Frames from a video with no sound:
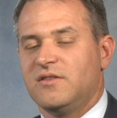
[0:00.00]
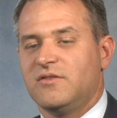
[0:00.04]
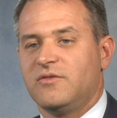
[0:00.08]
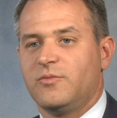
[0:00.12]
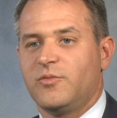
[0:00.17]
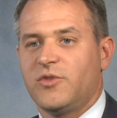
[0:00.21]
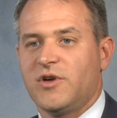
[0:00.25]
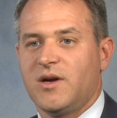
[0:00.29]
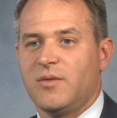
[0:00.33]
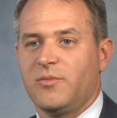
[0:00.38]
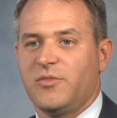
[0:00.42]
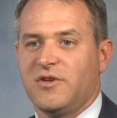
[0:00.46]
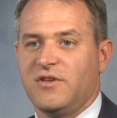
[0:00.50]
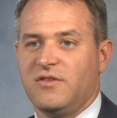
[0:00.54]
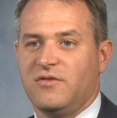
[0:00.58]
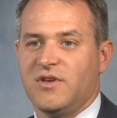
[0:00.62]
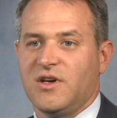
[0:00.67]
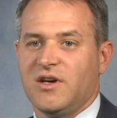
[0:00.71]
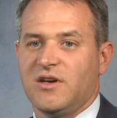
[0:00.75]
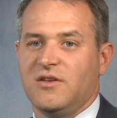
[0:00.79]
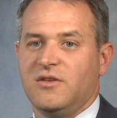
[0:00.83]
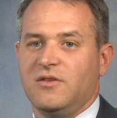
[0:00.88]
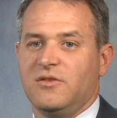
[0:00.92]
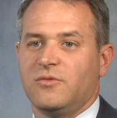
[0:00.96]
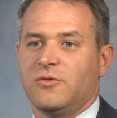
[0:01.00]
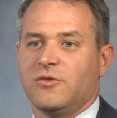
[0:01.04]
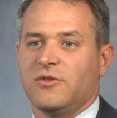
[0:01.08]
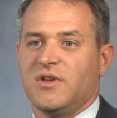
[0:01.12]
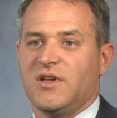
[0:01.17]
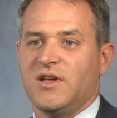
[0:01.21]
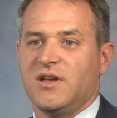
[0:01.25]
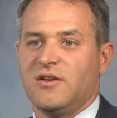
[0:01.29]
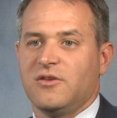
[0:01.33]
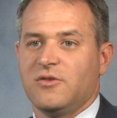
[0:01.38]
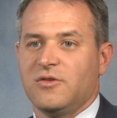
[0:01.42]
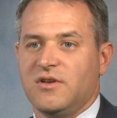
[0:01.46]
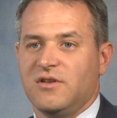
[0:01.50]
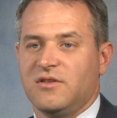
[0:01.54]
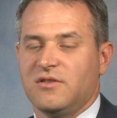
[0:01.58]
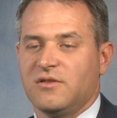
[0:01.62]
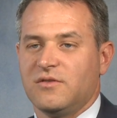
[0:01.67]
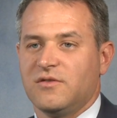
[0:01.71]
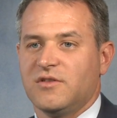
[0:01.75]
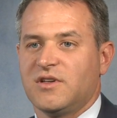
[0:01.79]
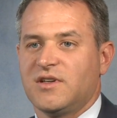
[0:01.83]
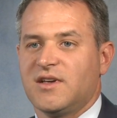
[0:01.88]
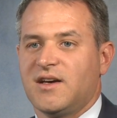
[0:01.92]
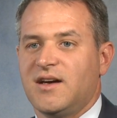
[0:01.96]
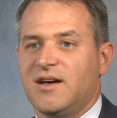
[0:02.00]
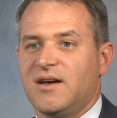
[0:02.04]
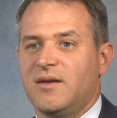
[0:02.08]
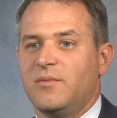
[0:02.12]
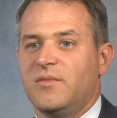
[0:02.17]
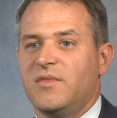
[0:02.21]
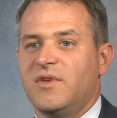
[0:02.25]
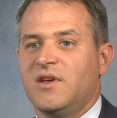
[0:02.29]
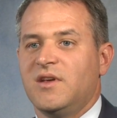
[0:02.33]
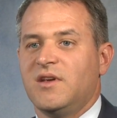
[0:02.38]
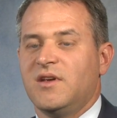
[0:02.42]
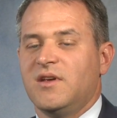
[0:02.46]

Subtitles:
If property values were to increase over time,